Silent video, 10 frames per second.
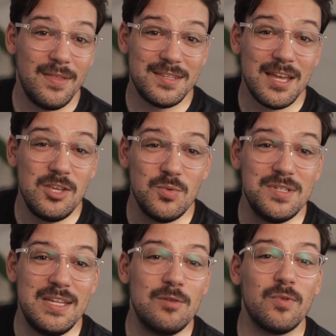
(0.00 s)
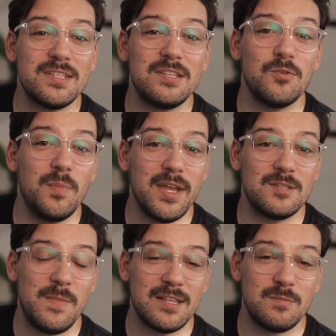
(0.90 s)
That's how you de-risk your
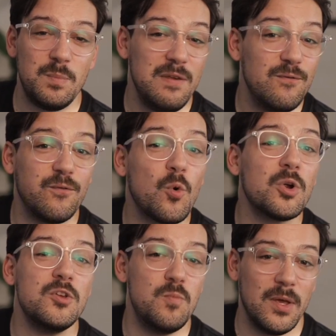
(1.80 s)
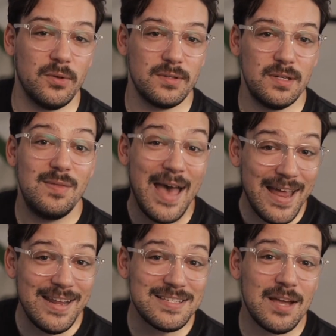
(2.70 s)
biggest bets before you build.
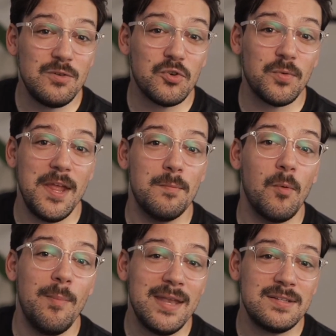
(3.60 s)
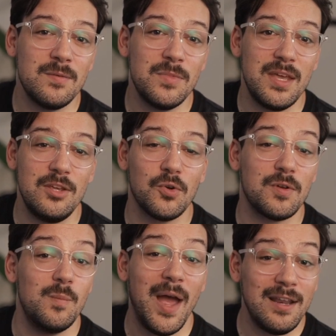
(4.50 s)
That is how you create momentum that your
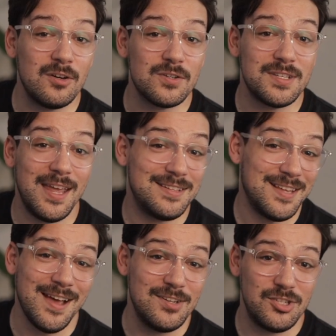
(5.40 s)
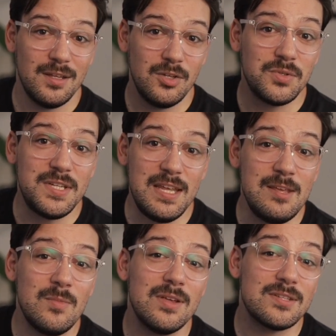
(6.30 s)
competitors can't touch. Your
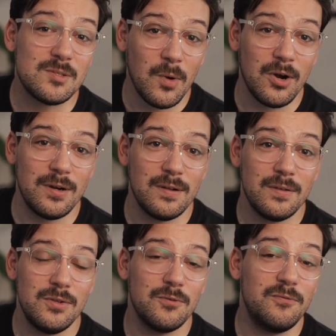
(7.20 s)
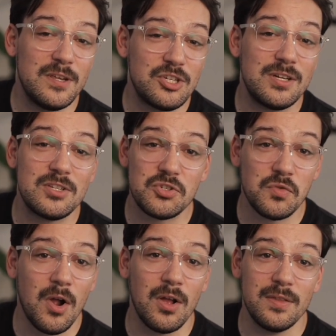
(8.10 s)
team is smart. Your vision is
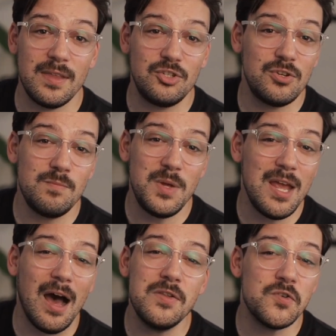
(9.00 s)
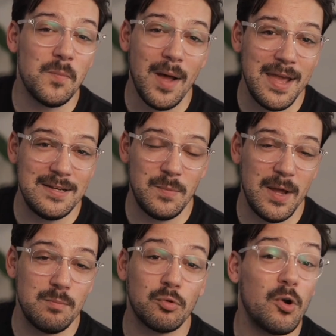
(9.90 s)
strong. They shouldn't be undermined by
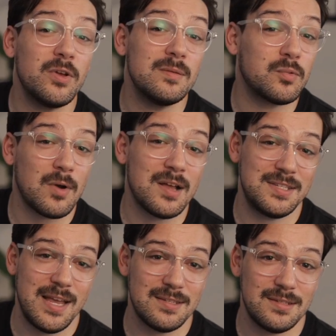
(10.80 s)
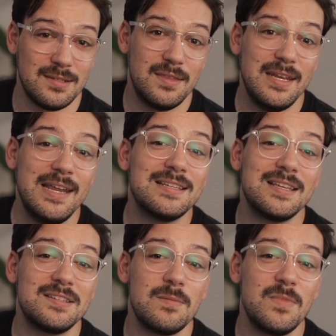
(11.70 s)
broken process. They need a
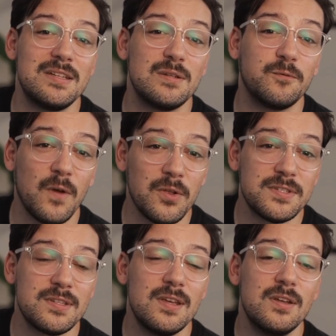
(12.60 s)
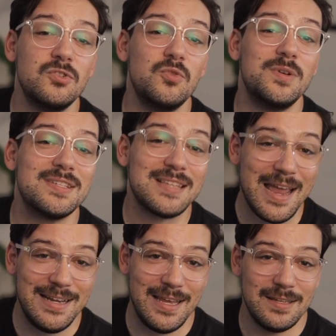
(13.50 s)
system that defaults to
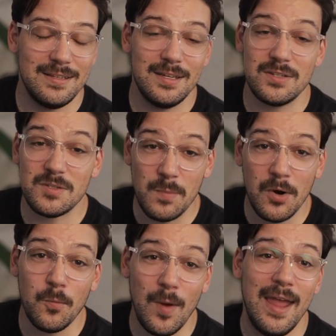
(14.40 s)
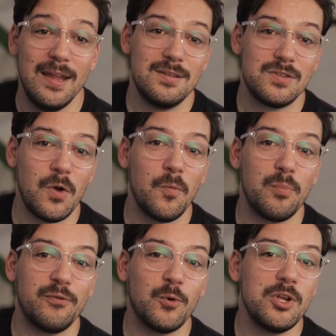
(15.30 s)
deciding in a smart way. So
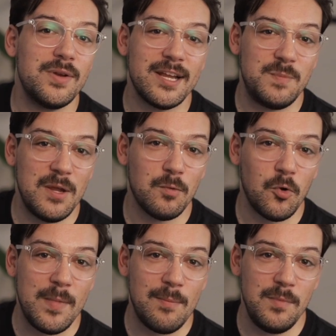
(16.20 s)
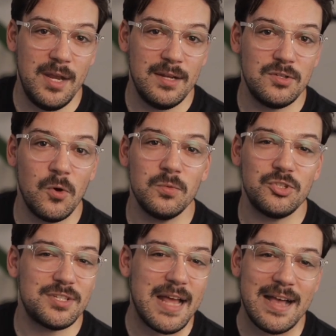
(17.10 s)
before your next big roadmap meeting, don't
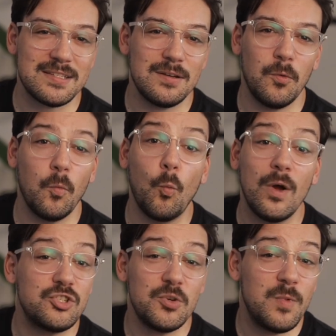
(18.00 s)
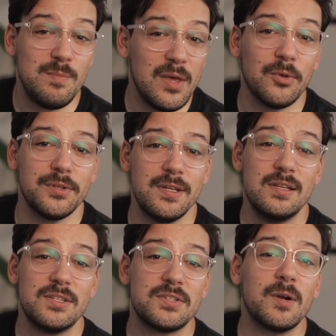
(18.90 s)
just ask, what should we build?
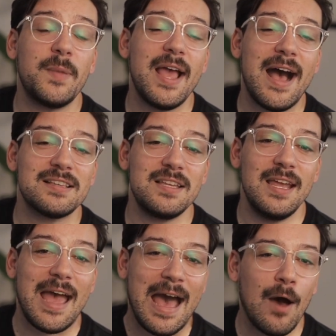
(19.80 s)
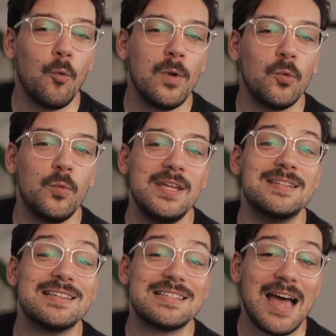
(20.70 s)
Start by asking, how will we
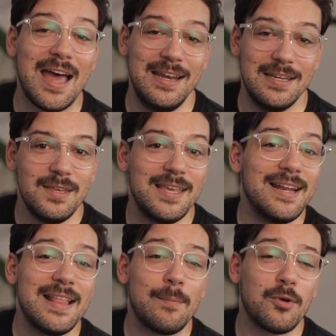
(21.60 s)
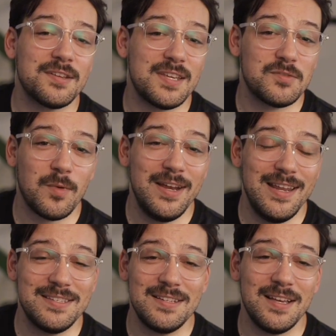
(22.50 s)
decide? Getting that process right
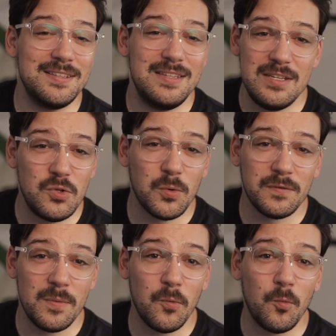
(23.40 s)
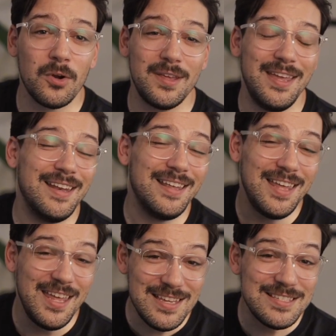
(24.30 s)
isn't a detour from the work, it
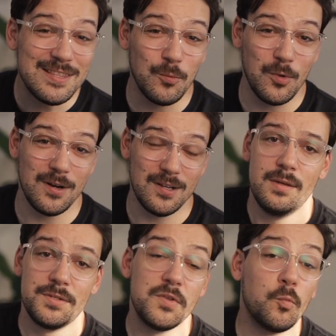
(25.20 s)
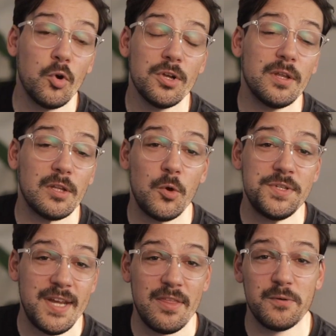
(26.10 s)
is the work. So the work alone
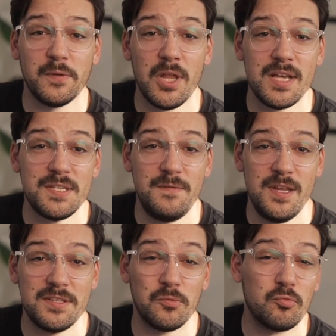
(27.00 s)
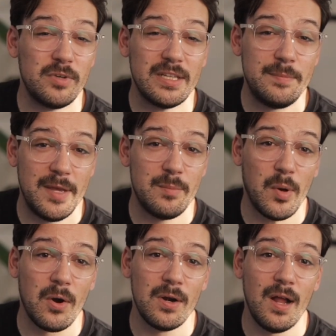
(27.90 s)
together philosophy is a really big
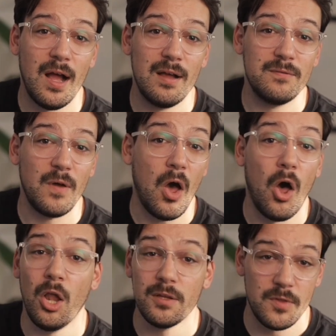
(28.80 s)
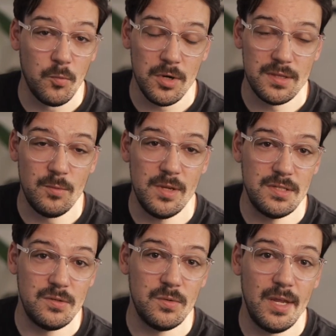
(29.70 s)
part of all of the work that we
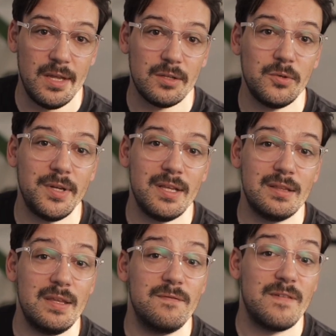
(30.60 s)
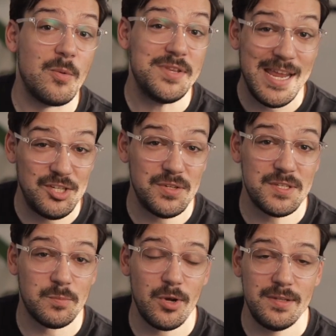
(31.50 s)
do, including the foundation
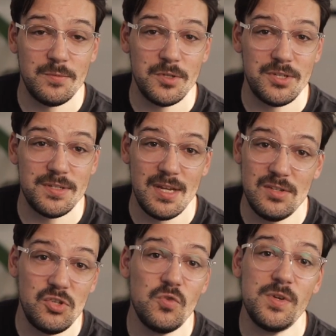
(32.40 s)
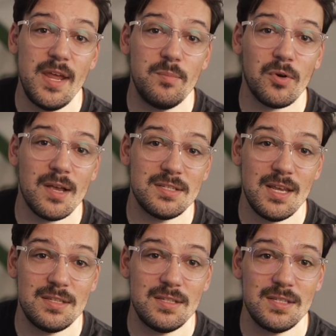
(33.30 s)
sprint, which is a 2-day
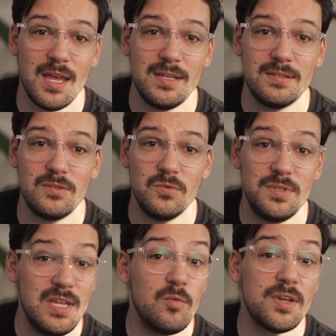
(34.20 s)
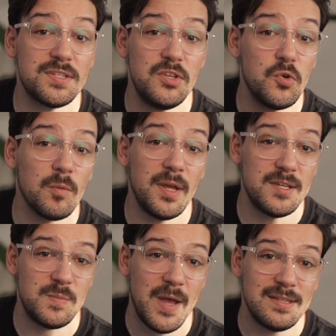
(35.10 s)
process designed to de-risk your
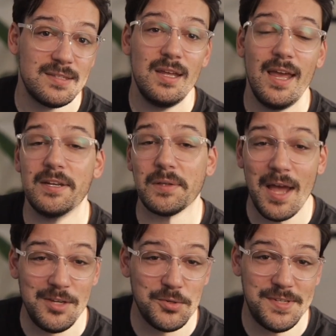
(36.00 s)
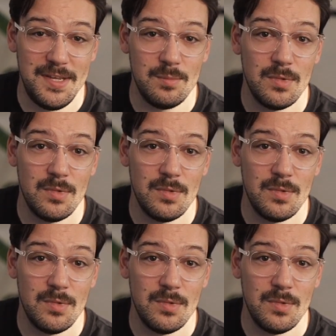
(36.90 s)
biggest bets and align your team.